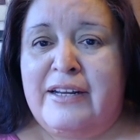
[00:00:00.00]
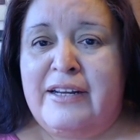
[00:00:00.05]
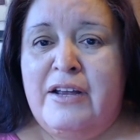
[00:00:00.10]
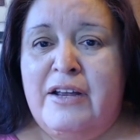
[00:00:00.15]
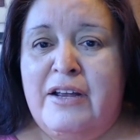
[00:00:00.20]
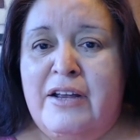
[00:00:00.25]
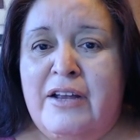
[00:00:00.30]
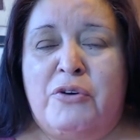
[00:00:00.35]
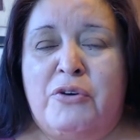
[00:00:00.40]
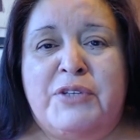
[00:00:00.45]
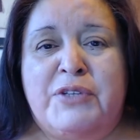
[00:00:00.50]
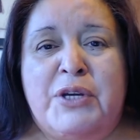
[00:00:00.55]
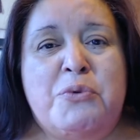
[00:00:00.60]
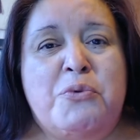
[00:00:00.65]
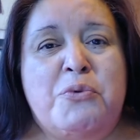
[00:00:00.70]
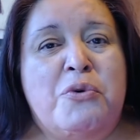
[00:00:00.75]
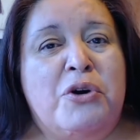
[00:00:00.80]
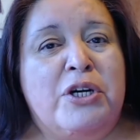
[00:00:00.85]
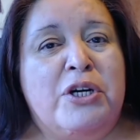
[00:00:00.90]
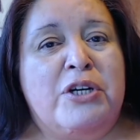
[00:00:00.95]
or if they
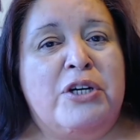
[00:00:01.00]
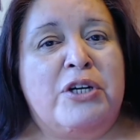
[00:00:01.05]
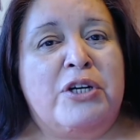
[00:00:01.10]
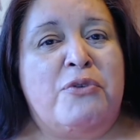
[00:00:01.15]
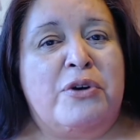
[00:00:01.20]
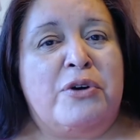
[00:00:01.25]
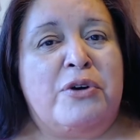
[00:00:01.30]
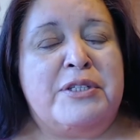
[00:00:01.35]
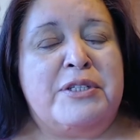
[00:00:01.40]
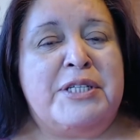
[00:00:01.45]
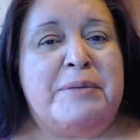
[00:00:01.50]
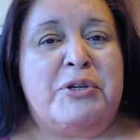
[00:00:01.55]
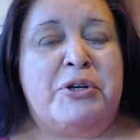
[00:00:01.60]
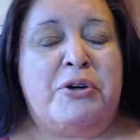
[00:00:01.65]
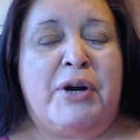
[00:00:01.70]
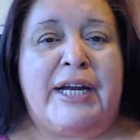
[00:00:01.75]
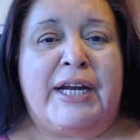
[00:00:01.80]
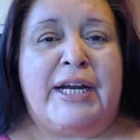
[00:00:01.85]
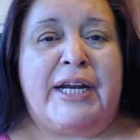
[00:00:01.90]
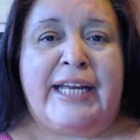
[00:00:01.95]
work for a
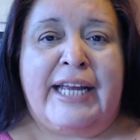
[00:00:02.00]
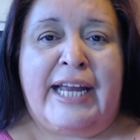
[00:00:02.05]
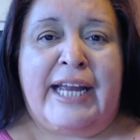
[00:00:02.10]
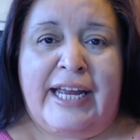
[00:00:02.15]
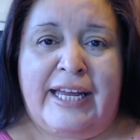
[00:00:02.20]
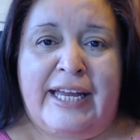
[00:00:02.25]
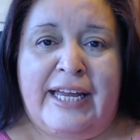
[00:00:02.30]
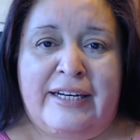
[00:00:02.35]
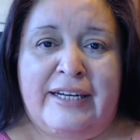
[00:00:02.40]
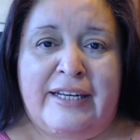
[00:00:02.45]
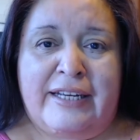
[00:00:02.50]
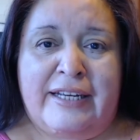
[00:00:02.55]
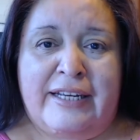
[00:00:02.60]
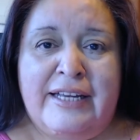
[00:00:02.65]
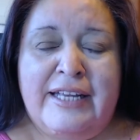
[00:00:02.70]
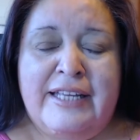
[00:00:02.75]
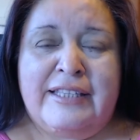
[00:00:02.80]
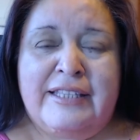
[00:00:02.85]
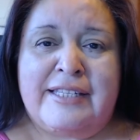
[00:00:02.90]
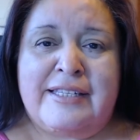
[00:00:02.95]
Democratic candidate,
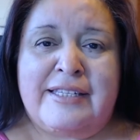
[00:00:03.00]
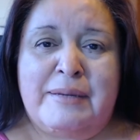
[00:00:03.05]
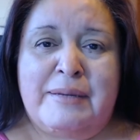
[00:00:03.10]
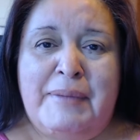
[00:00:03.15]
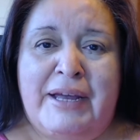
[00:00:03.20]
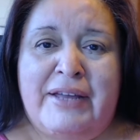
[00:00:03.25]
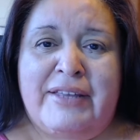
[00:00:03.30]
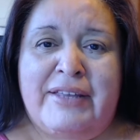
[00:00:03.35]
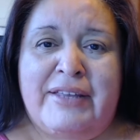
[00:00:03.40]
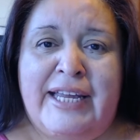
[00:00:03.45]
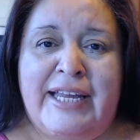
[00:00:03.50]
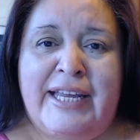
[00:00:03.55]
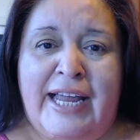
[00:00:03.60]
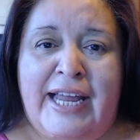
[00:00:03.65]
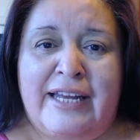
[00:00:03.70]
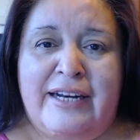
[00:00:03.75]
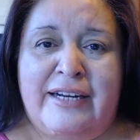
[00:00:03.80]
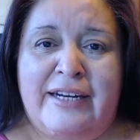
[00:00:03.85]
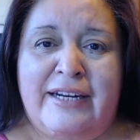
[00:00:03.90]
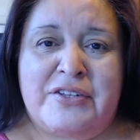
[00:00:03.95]
that somehow that
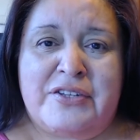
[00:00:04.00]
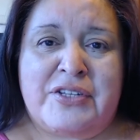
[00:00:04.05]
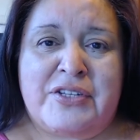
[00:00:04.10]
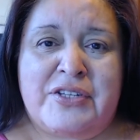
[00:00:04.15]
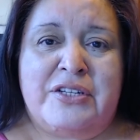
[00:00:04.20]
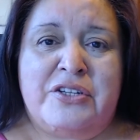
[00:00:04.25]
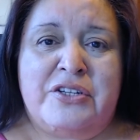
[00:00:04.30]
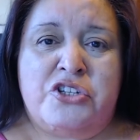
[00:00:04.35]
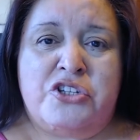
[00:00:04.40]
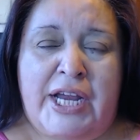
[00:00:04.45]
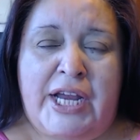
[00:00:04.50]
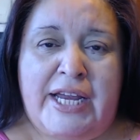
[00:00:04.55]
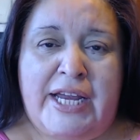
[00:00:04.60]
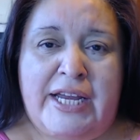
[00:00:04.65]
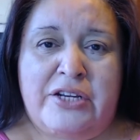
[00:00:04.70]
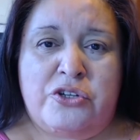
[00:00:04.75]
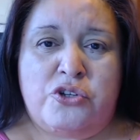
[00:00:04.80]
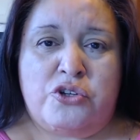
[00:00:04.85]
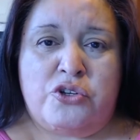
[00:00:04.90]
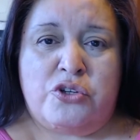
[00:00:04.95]
candidate is going to
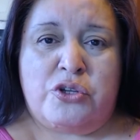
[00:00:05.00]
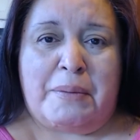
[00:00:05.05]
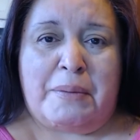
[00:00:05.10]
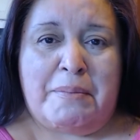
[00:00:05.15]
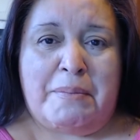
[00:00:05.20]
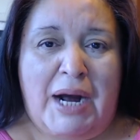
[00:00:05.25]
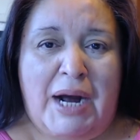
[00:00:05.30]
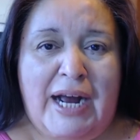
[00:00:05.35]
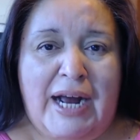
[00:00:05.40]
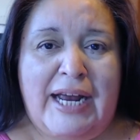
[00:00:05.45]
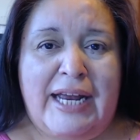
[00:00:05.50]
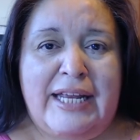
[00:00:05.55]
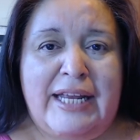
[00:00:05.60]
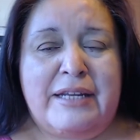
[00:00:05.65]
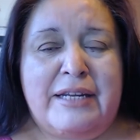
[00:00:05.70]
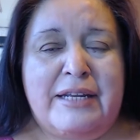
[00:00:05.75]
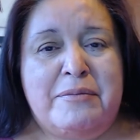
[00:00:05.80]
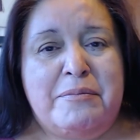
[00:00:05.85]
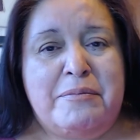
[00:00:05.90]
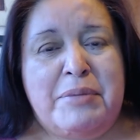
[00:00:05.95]
change their mind
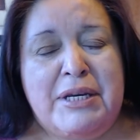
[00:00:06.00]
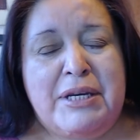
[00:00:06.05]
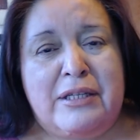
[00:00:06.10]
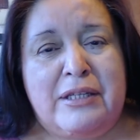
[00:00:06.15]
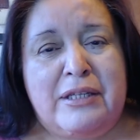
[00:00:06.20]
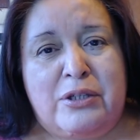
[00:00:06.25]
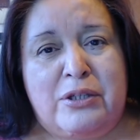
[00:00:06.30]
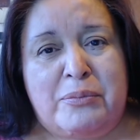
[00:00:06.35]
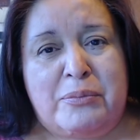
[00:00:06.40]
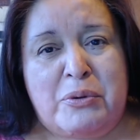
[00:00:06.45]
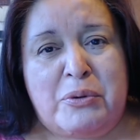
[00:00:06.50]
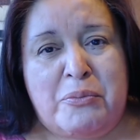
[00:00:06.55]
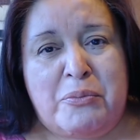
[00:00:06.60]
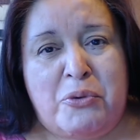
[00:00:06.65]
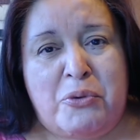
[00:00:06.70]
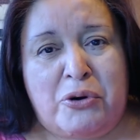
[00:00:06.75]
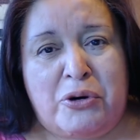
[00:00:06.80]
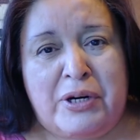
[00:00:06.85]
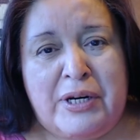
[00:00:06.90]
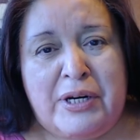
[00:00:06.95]
and be a little bit
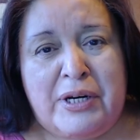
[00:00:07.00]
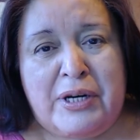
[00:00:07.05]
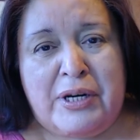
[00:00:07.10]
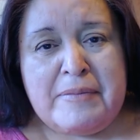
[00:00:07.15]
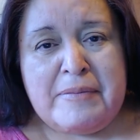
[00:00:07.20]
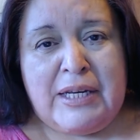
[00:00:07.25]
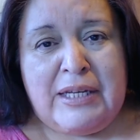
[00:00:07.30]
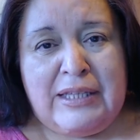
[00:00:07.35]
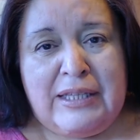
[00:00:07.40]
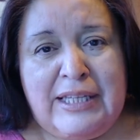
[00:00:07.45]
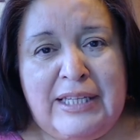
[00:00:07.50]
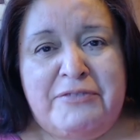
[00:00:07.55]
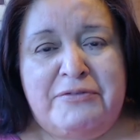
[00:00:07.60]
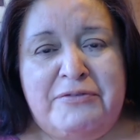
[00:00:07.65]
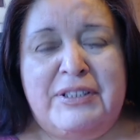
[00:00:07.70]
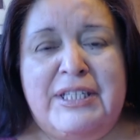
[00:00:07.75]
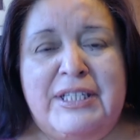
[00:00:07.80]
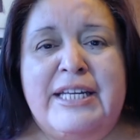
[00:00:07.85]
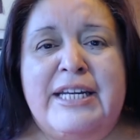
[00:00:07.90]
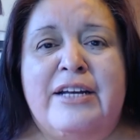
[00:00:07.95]
more left
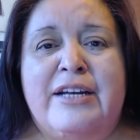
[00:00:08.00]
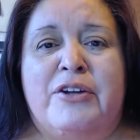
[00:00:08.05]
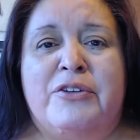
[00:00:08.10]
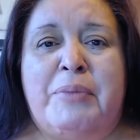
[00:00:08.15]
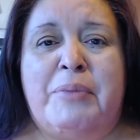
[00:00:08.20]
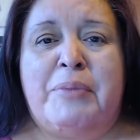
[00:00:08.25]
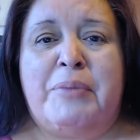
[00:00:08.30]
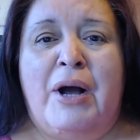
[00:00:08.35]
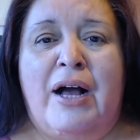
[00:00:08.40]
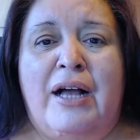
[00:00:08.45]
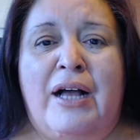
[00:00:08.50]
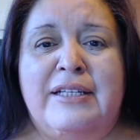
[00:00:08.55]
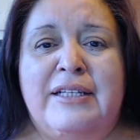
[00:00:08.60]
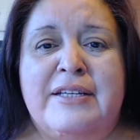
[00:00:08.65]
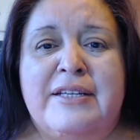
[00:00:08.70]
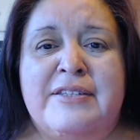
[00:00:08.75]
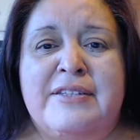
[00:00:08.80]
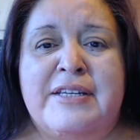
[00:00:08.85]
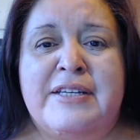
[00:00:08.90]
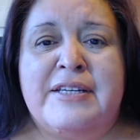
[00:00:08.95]
leaning on their
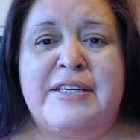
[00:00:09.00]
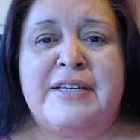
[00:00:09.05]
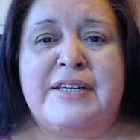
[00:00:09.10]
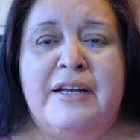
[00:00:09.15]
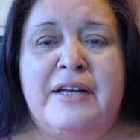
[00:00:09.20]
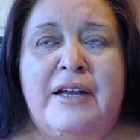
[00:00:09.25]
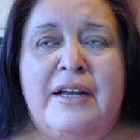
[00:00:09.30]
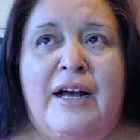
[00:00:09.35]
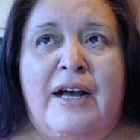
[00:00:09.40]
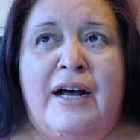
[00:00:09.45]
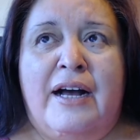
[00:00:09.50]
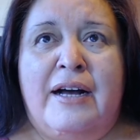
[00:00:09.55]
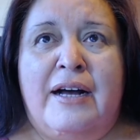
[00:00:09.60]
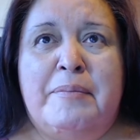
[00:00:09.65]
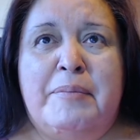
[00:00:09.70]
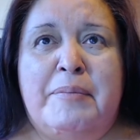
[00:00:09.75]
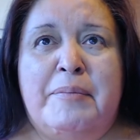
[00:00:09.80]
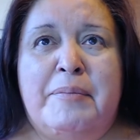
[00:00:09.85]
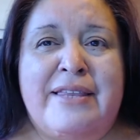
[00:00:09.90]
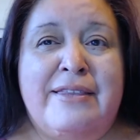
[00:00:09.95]
policy. Um,
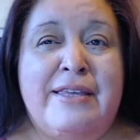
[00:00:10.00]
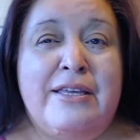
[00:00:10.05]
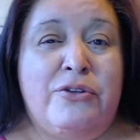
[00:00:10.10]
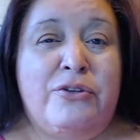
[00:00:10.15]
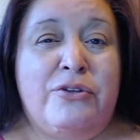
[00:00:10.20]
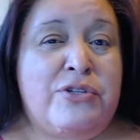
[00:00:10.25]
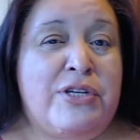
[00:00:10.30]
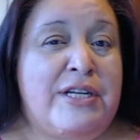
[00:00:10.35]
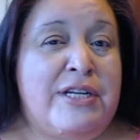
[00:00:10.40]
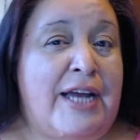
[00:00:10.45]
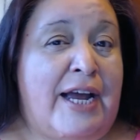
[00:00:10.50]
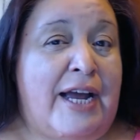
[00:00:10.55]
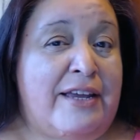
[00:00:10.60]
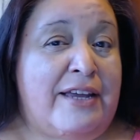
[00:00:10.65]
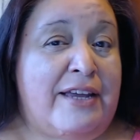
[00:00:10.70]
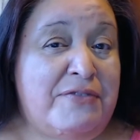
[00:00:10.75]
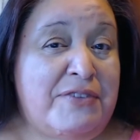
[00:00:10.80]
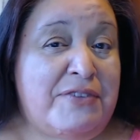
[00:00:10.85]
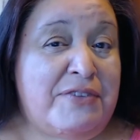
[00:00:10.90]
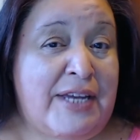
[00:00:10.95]
but I think there's a
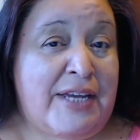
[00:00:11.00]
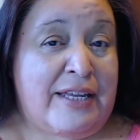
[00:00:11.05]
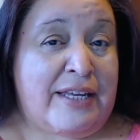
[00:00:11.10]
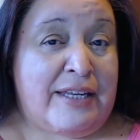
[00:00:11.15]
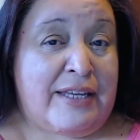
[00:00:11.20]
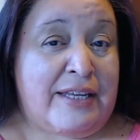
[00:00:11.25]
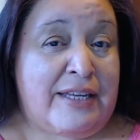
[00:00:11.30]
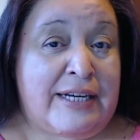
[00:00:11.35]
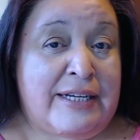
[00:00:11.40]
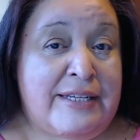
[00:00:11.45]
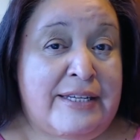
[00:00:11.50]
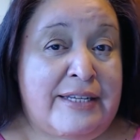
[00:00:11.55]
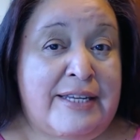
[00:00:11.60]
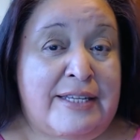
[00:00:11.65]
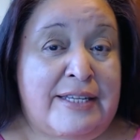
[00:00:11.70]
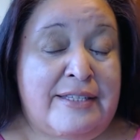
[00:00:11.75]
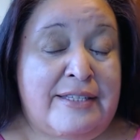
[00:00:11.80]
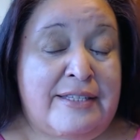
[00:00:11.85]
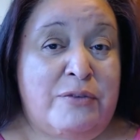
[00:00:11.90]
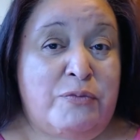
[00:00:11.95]
naivete that kind of
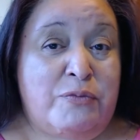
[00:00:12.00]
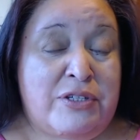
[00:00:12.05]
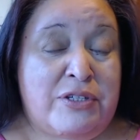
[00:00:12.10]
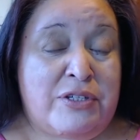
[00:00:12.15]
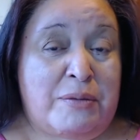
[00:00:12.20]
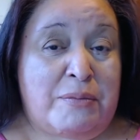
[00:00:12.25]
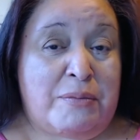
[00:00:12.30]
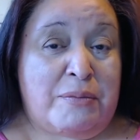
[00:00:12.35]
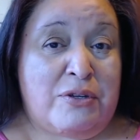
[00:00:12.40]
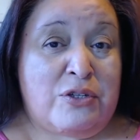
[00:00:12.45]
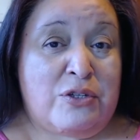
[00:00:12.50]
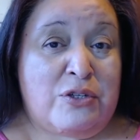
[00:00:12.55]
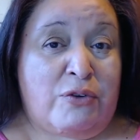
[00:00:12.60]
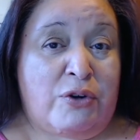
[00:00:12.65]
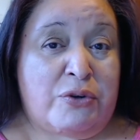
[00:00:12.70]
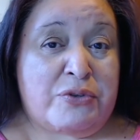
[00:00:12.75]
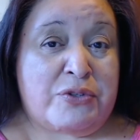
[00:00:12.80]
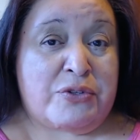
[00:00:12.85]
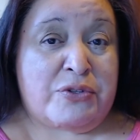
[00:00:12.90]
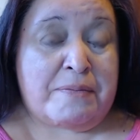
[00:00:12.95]
sets in with some of these folks